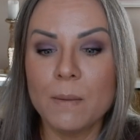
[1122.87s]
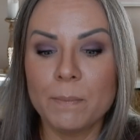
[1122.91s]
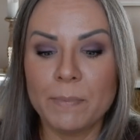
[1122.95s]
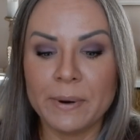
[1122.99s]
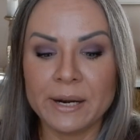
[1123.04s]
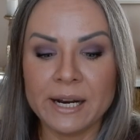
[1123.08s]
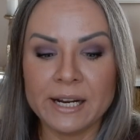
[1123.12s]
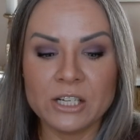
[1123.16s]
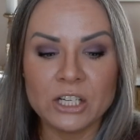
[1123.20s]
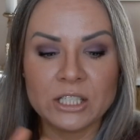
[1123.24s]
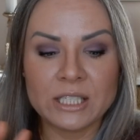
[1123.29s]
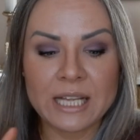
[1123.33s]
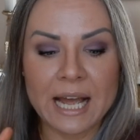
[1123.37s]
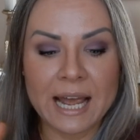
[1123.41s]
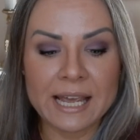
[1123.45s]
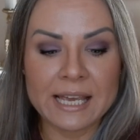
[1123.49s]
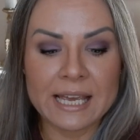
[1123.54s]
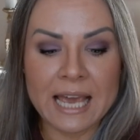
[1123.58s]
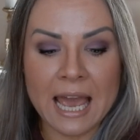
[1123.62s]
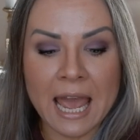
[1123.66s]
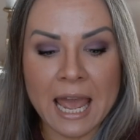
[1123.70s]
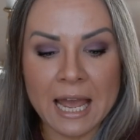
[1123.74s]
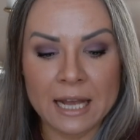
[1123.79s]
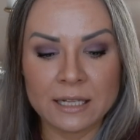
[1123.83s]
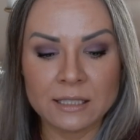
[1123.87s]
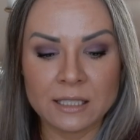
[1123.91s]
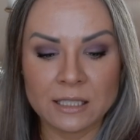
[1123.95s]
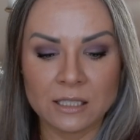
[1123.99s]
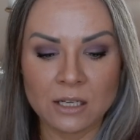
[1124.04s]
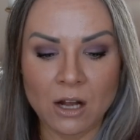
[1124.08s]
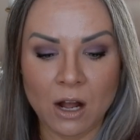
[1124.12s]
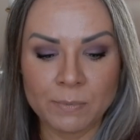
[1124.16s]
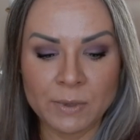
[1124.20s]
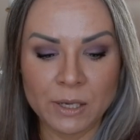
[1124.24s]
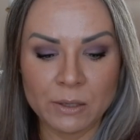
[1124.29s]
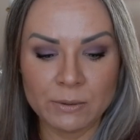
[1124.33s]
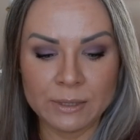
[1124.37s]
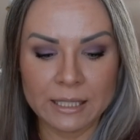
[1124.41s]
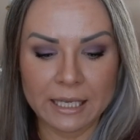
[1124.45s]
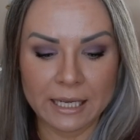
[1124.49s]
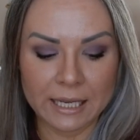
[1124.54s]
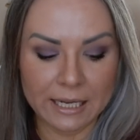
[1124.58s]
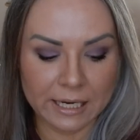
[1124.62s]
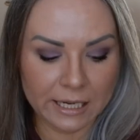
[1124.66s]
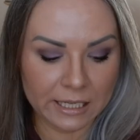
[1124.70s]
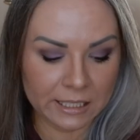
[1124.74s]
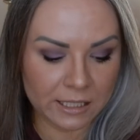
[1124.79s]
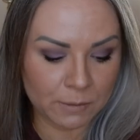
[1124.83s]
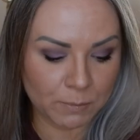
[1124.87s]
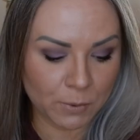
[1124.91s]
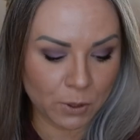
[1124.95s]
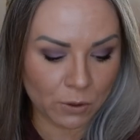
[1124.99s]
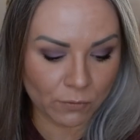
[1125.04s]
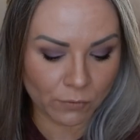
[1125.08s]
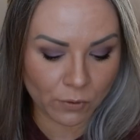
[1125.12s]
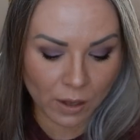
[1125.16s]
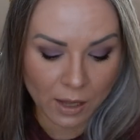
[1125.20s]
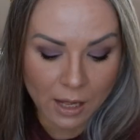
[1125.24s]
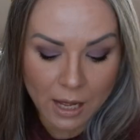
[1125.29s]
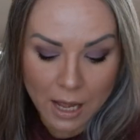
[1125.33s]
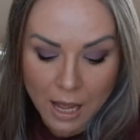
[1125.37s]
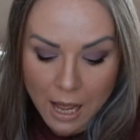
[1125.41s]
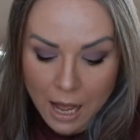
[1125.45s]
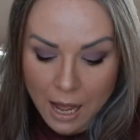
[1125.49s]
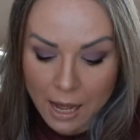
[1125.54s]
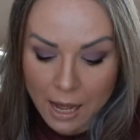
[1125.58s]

but I just, I can't stop using it. It's beautiful.